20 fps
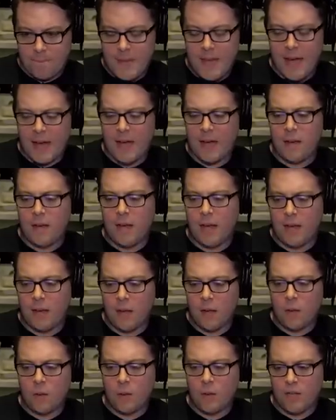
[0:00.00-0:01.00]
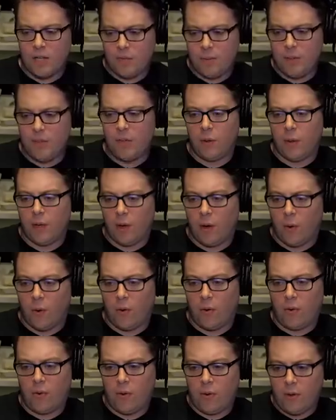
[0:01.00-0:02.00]
Yeah, I, I know what I should be doing,
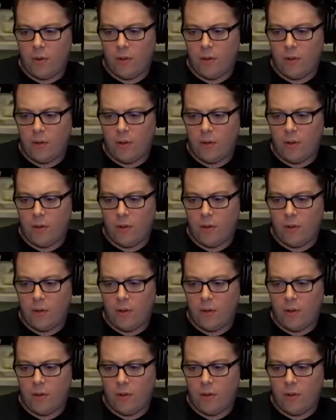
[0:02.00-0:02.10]
Cole.